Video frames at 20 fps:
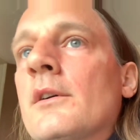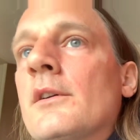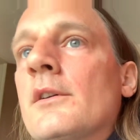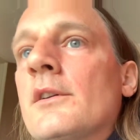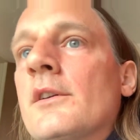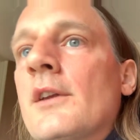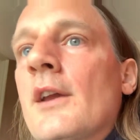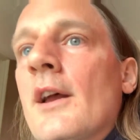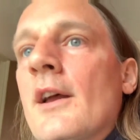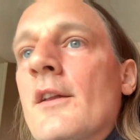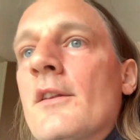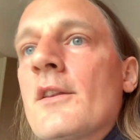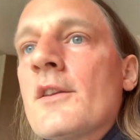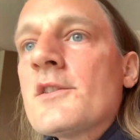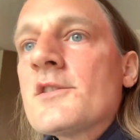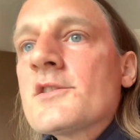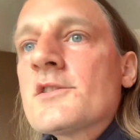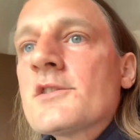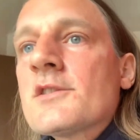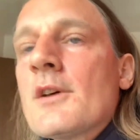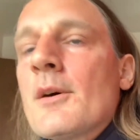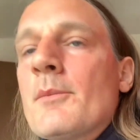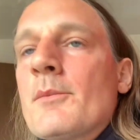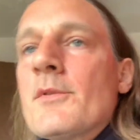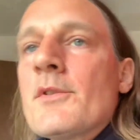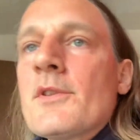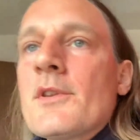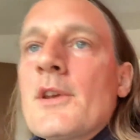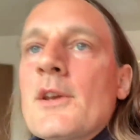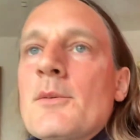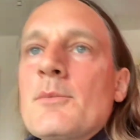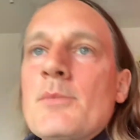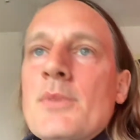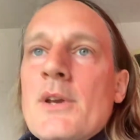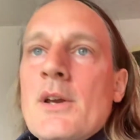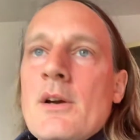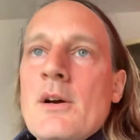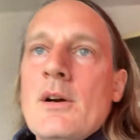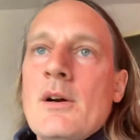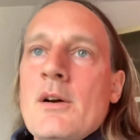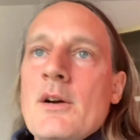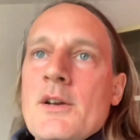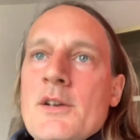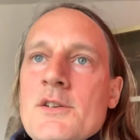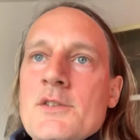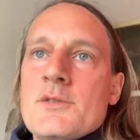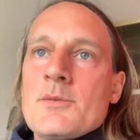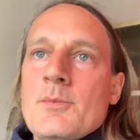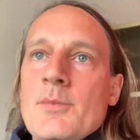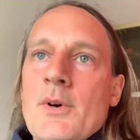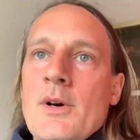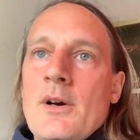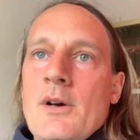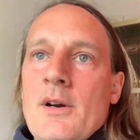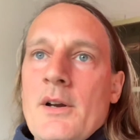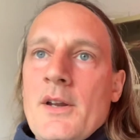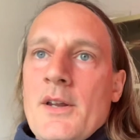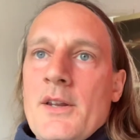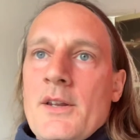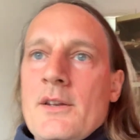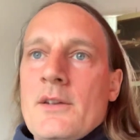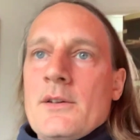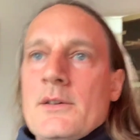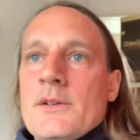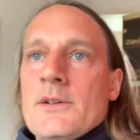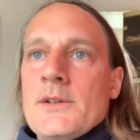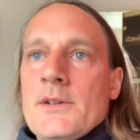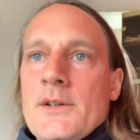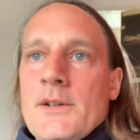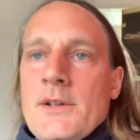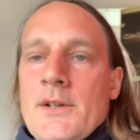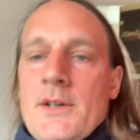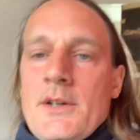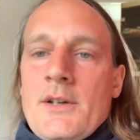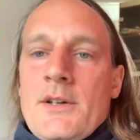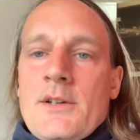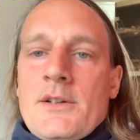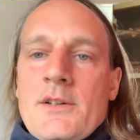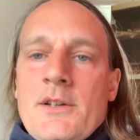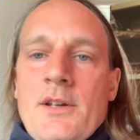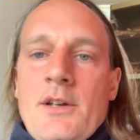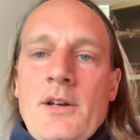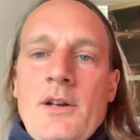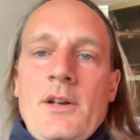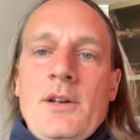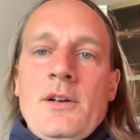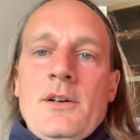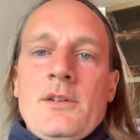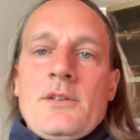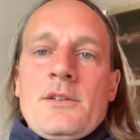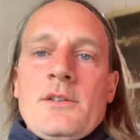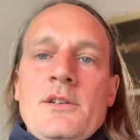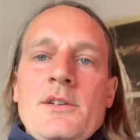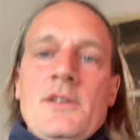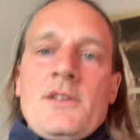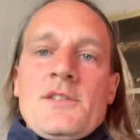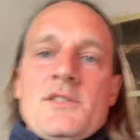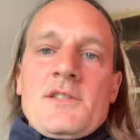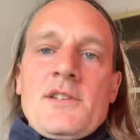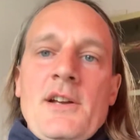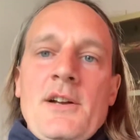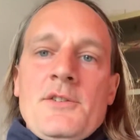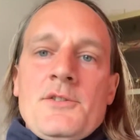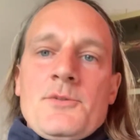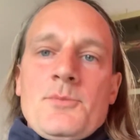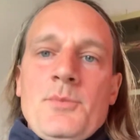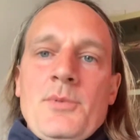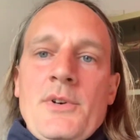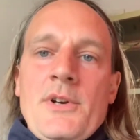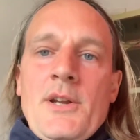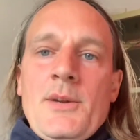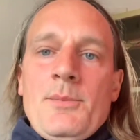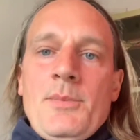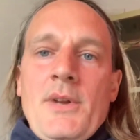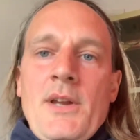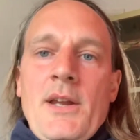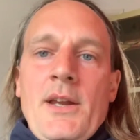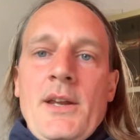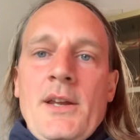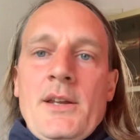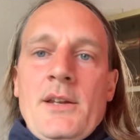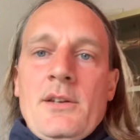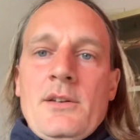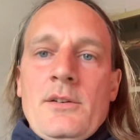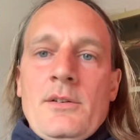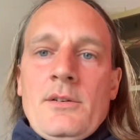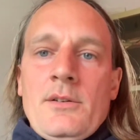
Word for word: yeah, there's something behind my curtain and it sounds pretty big.